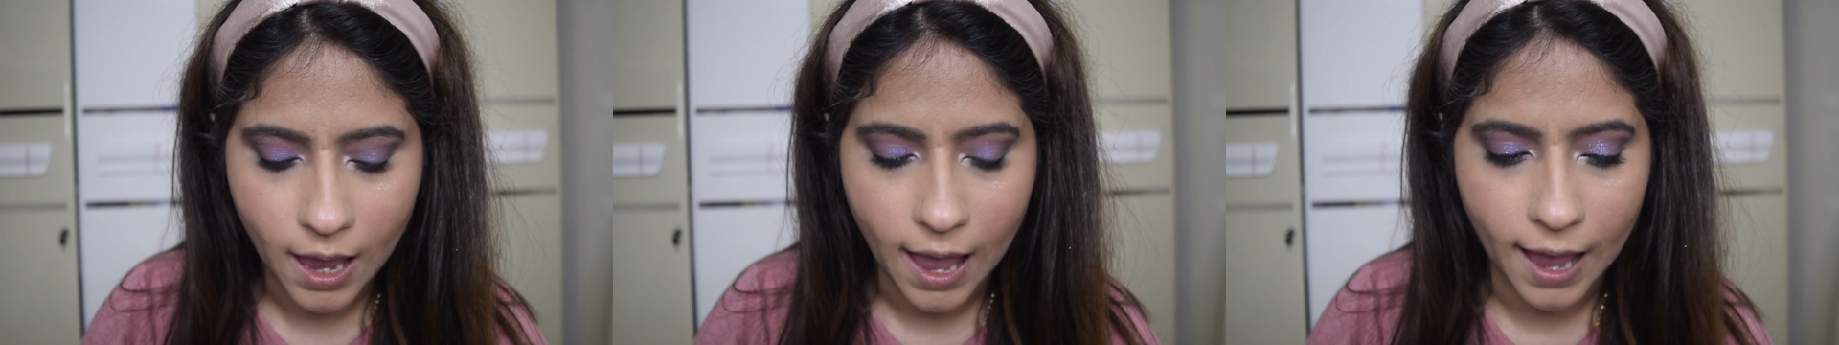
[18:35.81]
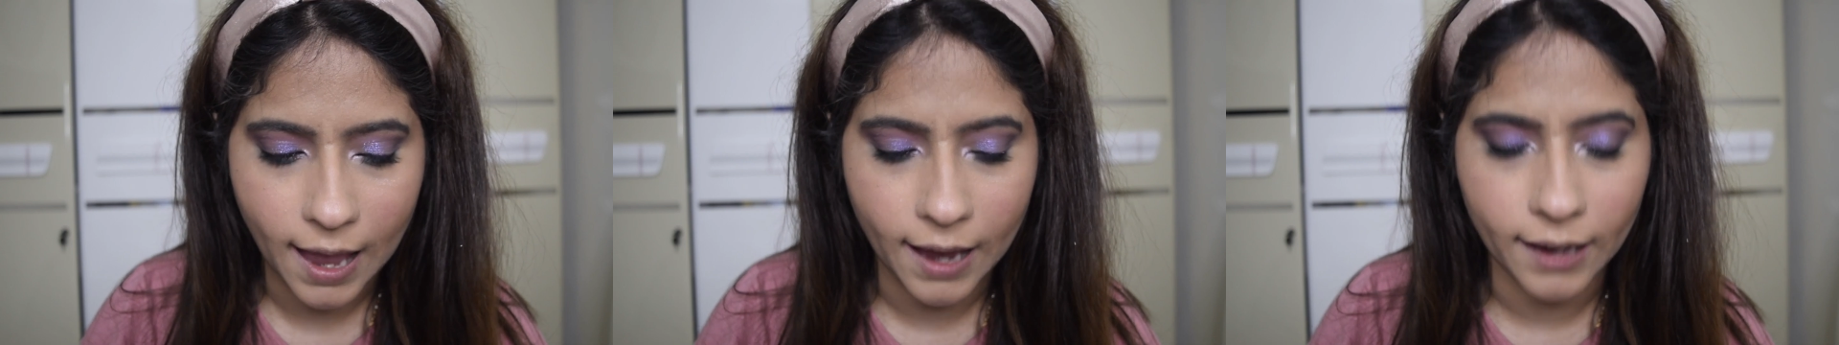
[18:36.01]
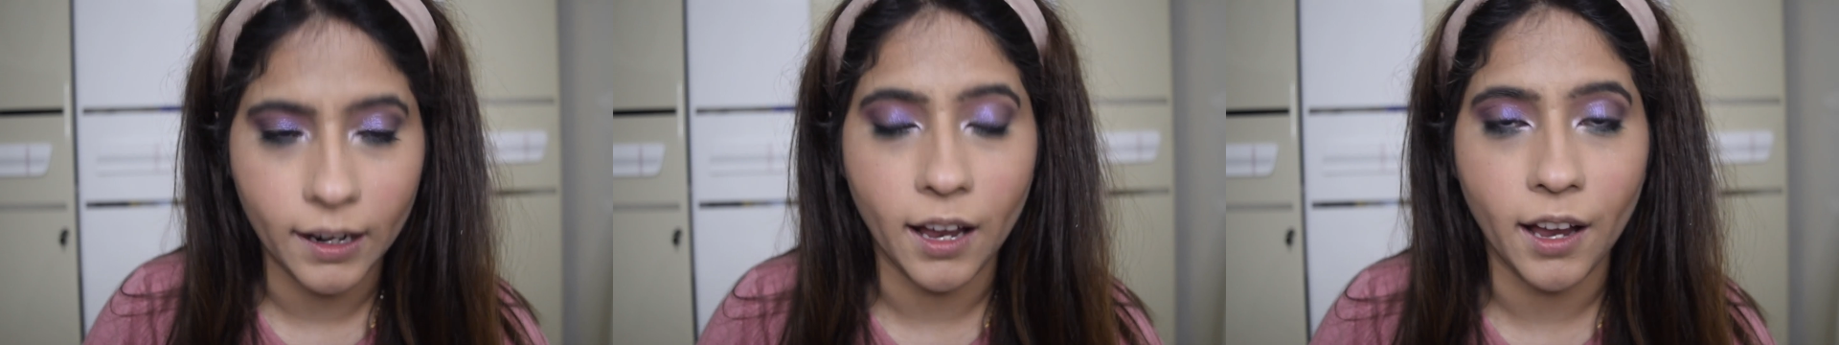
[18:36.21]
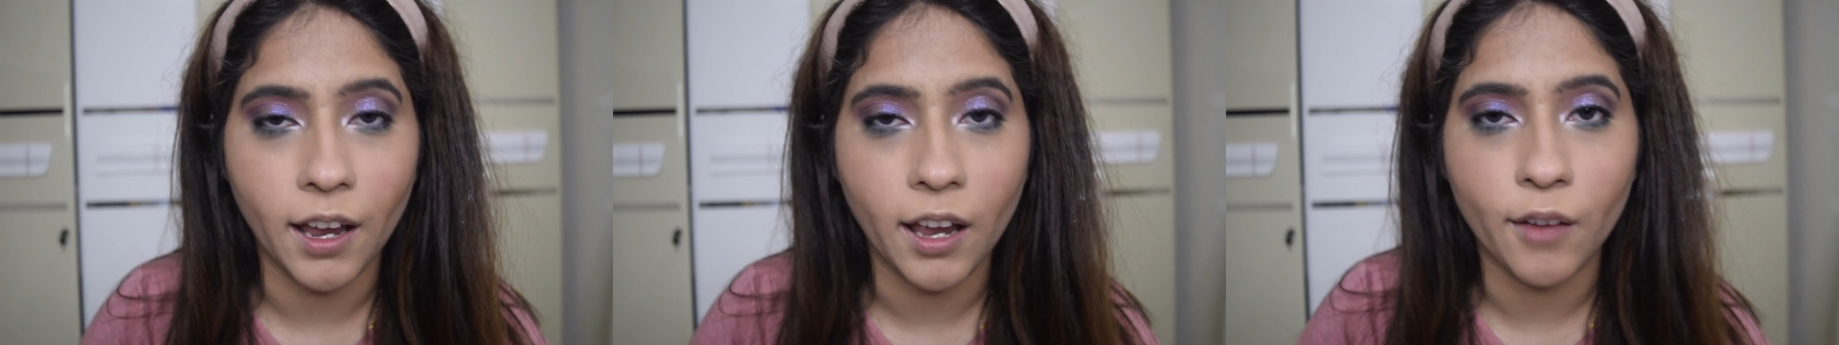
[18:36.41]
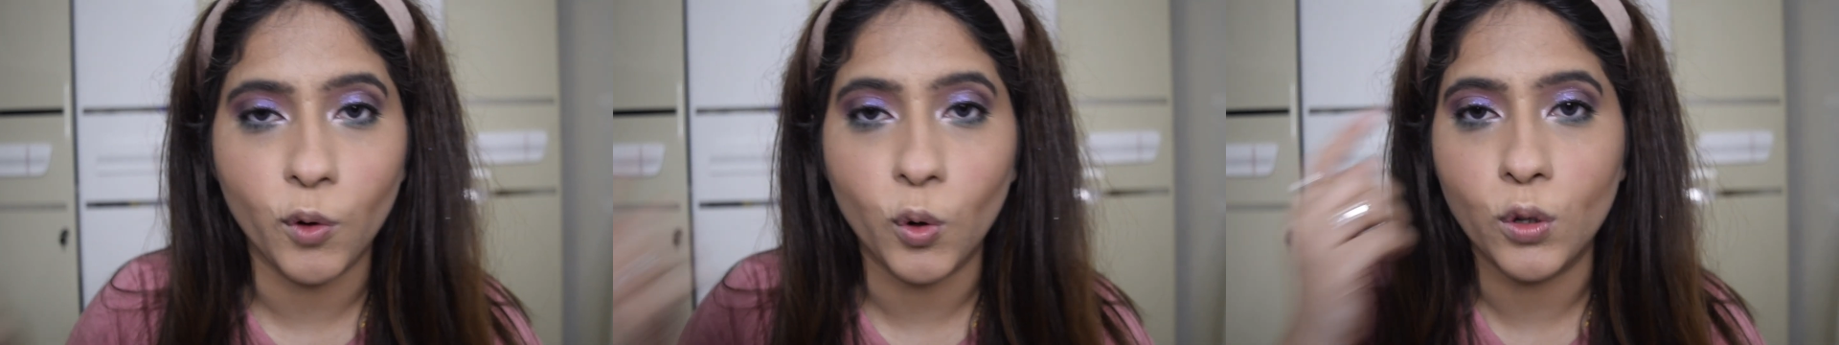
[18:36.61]
and I
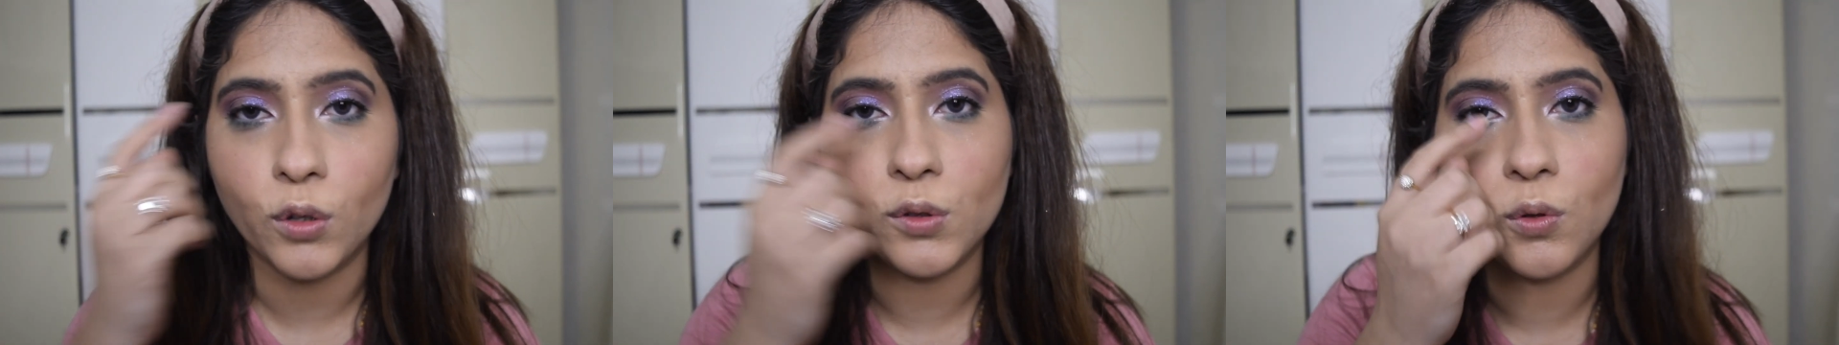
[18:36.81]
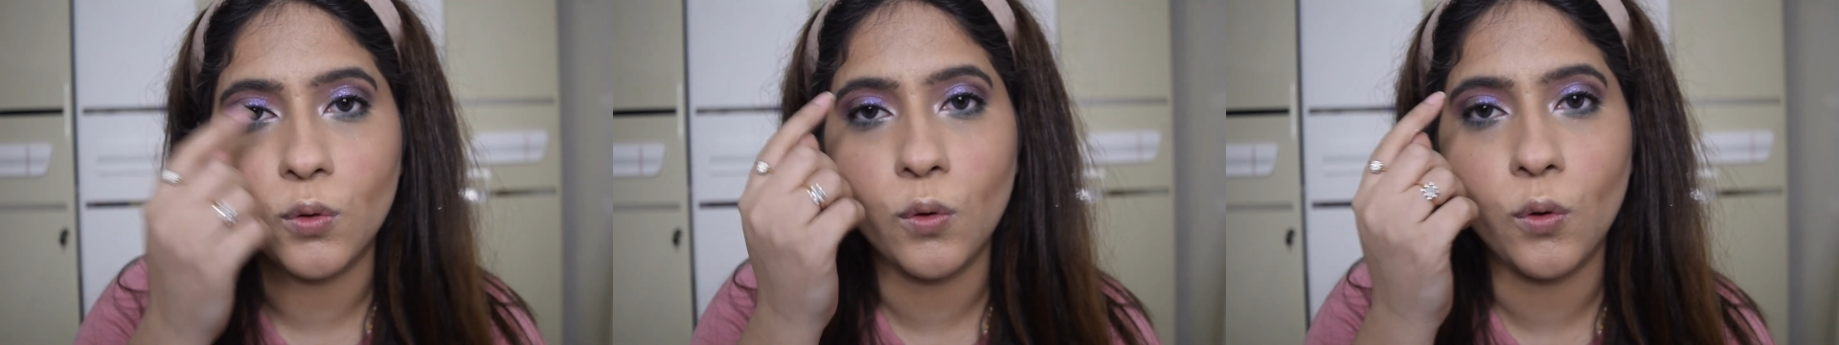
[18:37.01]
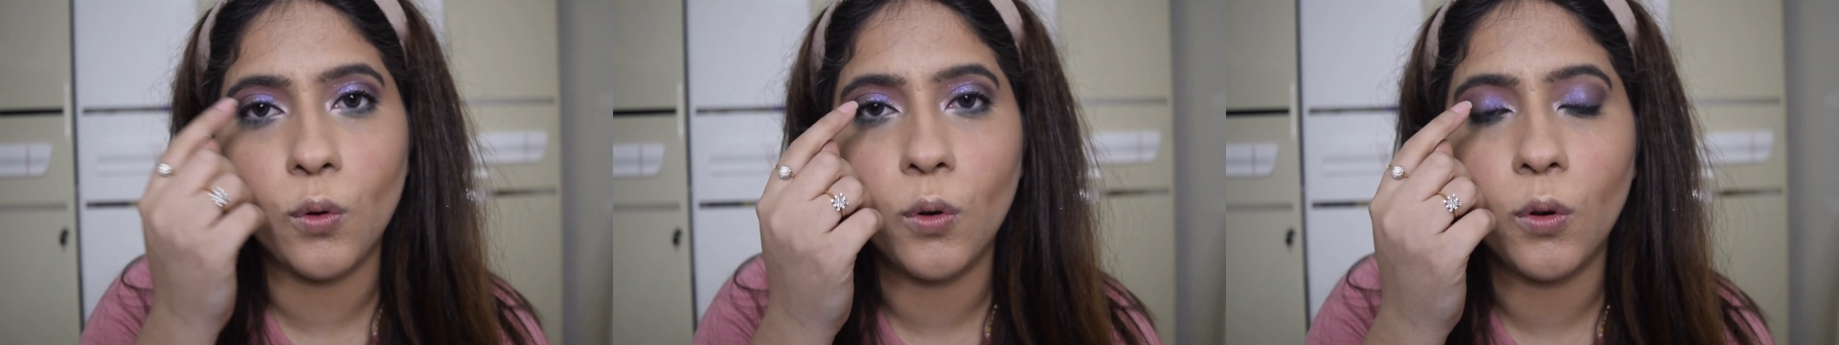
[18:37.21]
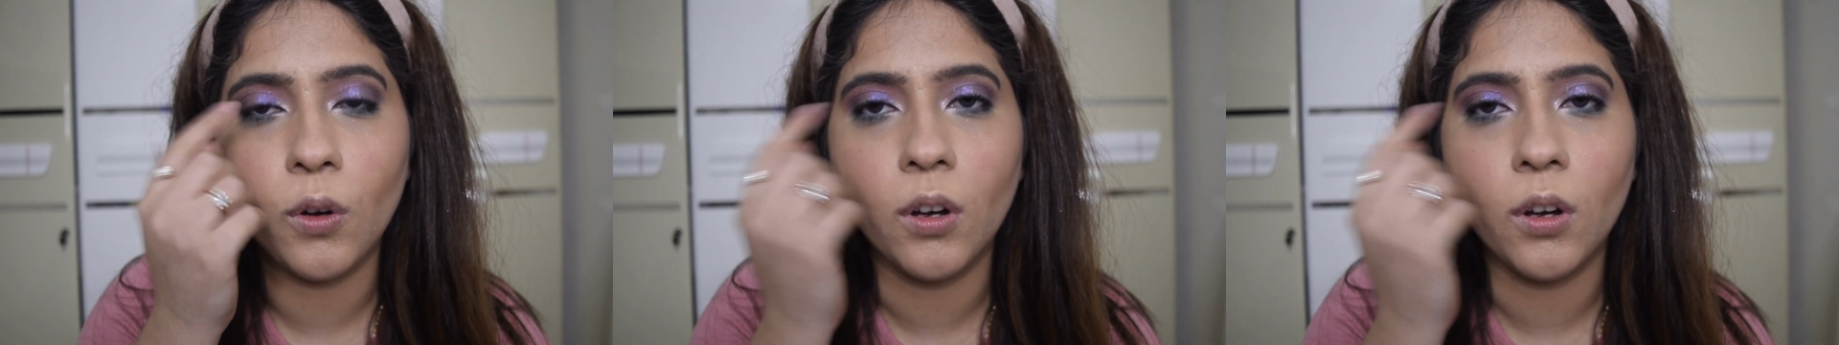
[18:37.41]
have also